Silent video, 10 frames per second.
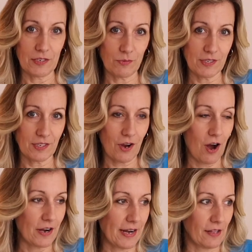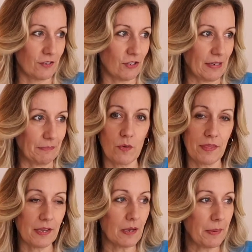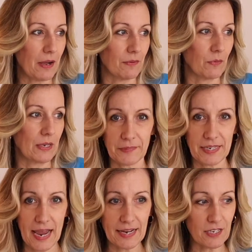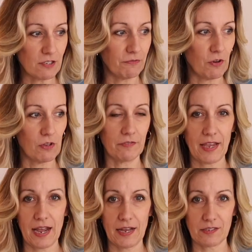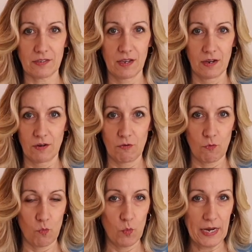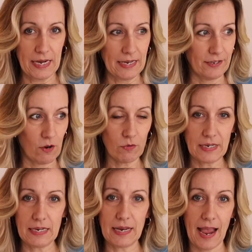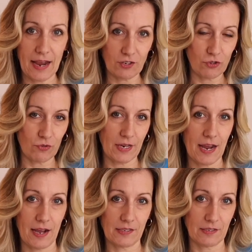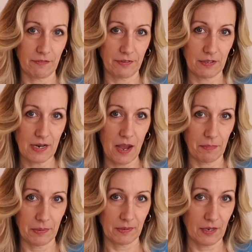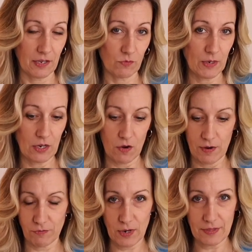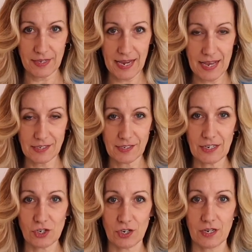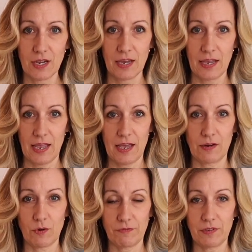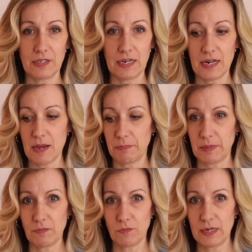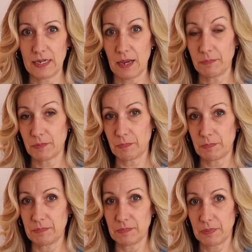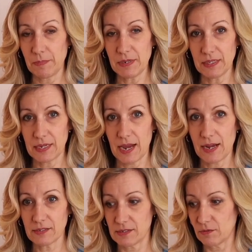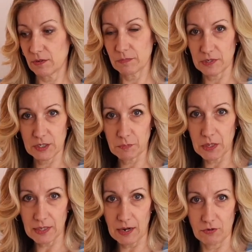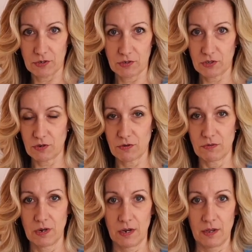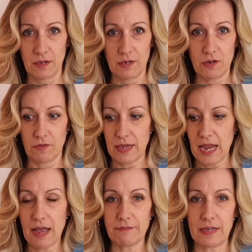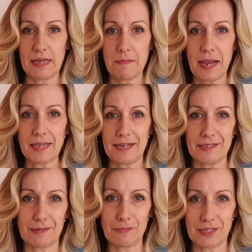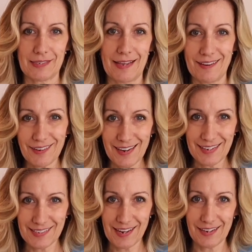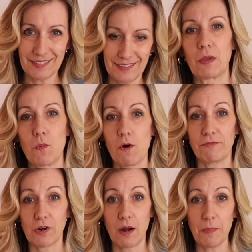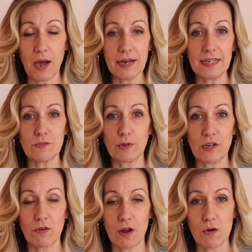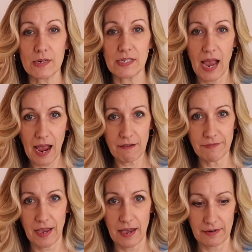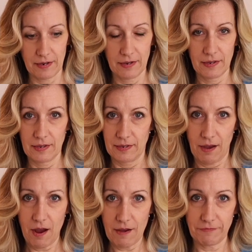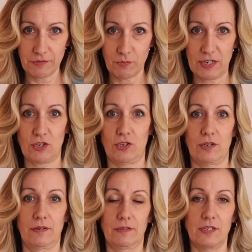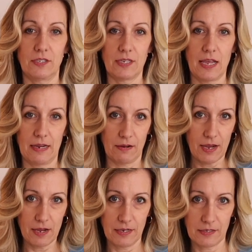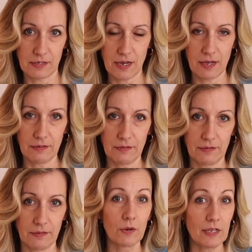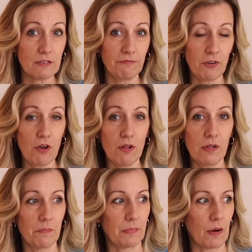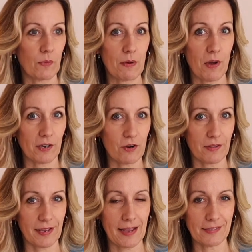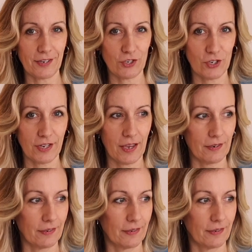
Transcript: one's the car analogy. We think about when the tank is full of gas, we don't need extra gas to fill it up because we know if we're at the gas station and we're filling it up and we kept pumping the gas, it would spill out. So, they have a mechanism to say, okay, it's done. Well, for our bodies, we don't always have that off switch to say, okay, it's done. It's full, but we want to go to the gas station again.